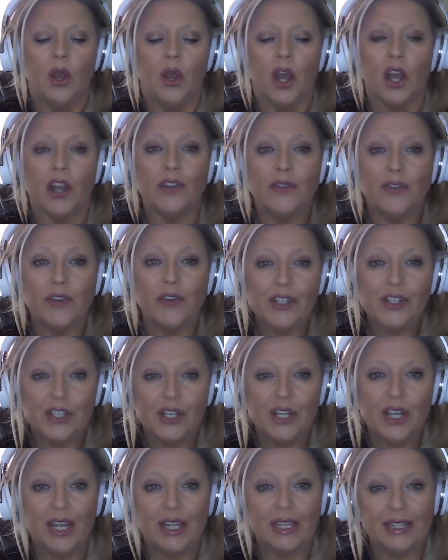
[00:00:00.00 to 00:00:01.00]
our
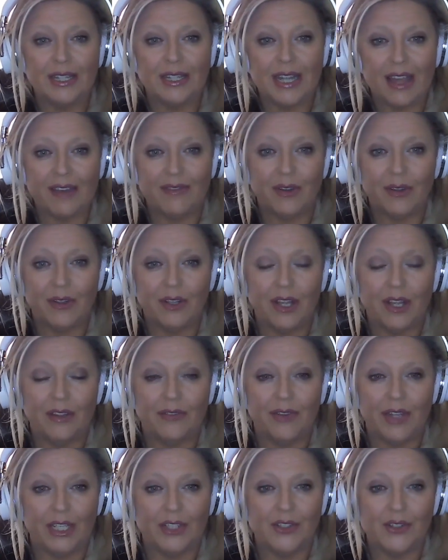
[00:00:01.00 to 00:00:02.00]
first level
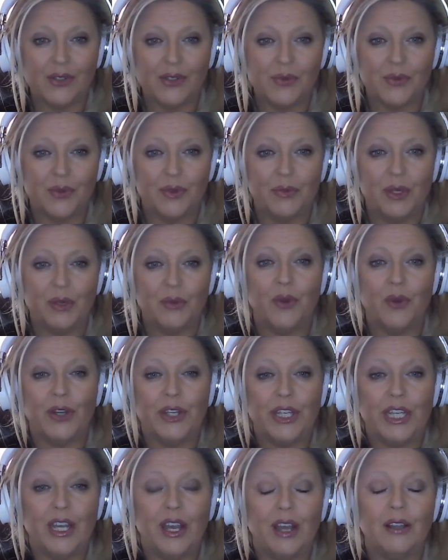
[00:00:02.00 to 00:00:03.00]
of angels would be
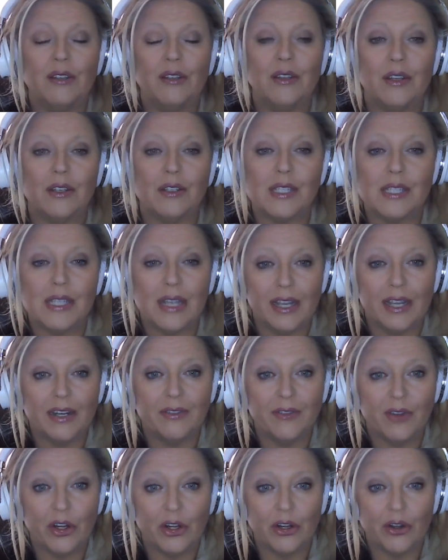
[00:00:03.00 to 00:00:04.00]
working alongside
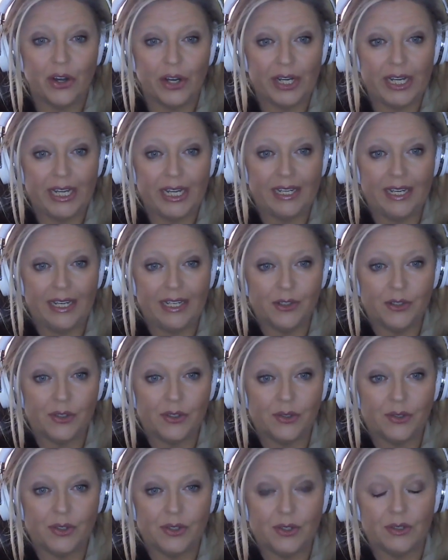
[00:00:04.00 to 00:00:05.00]
of our guardian
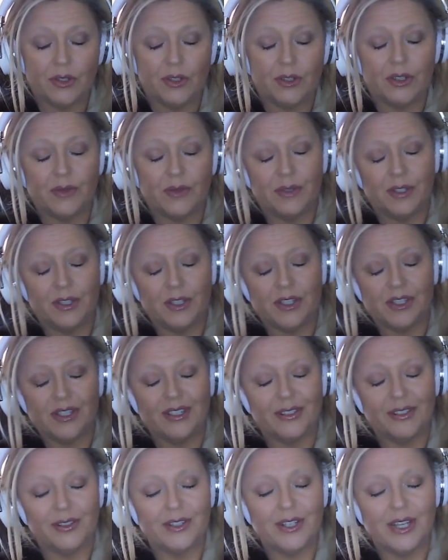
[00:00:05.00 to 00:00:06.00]
angels, because we just
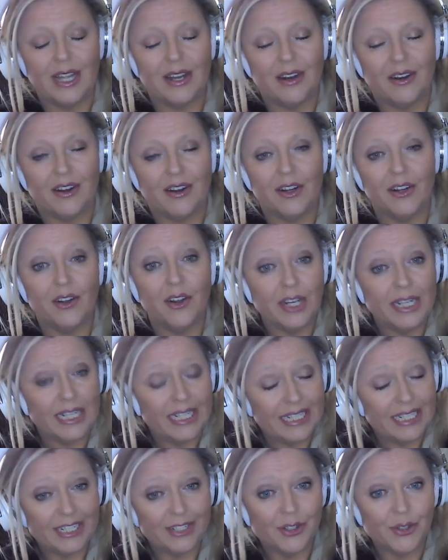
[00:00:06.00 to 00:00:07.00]
learned that our
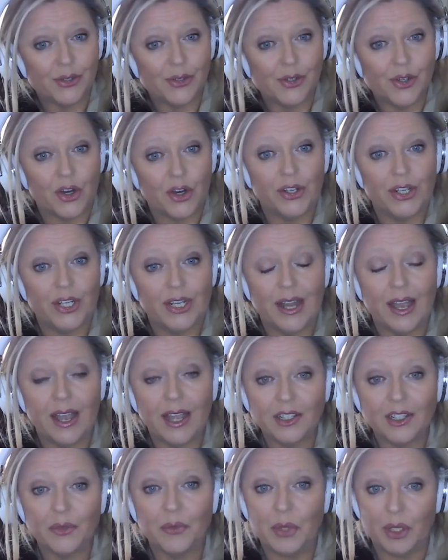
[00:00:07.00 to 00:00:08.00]
guardian angels are
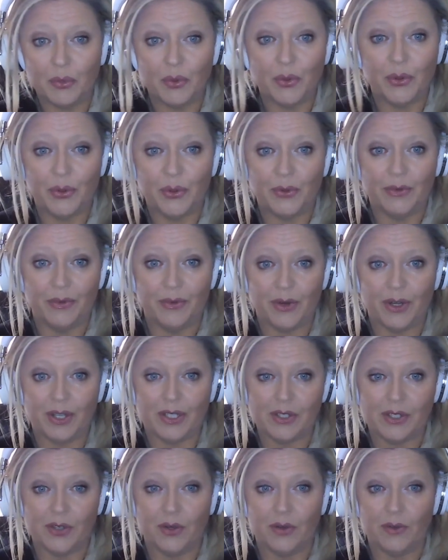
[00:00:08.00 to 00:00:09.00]
not people who have
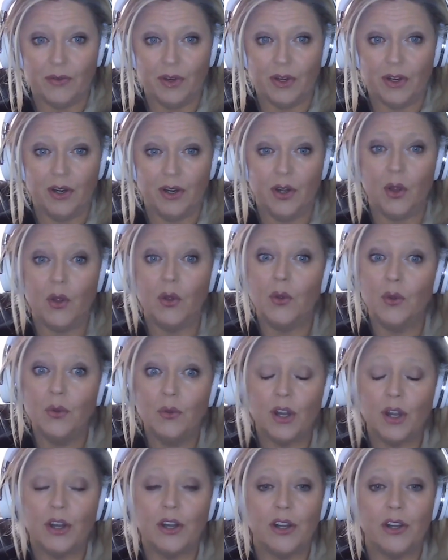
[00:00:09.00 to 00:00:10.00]
crossed over.
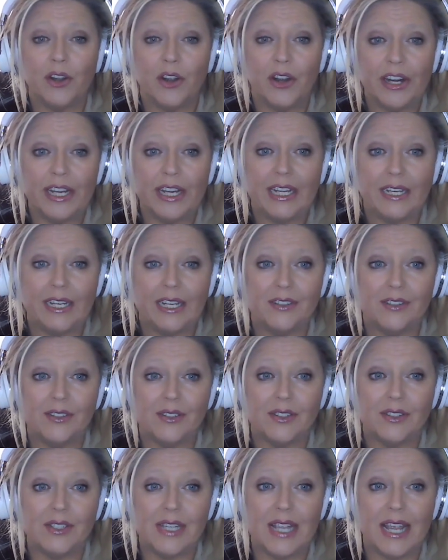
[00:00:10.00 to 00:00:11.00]
Who are our guardian
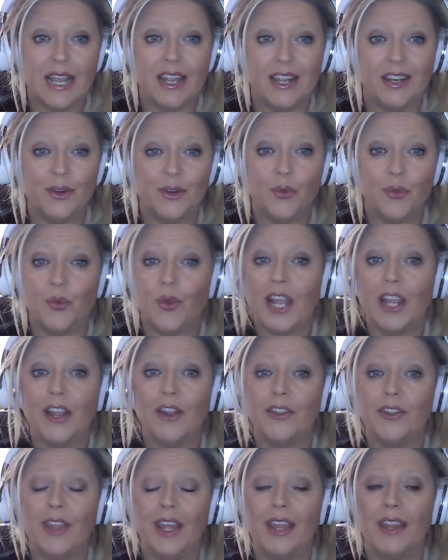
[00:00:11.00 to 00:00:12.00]
angels and why
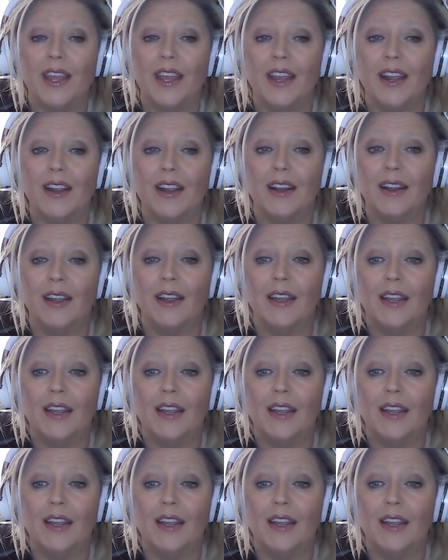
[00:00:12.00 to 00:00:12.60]
are they there?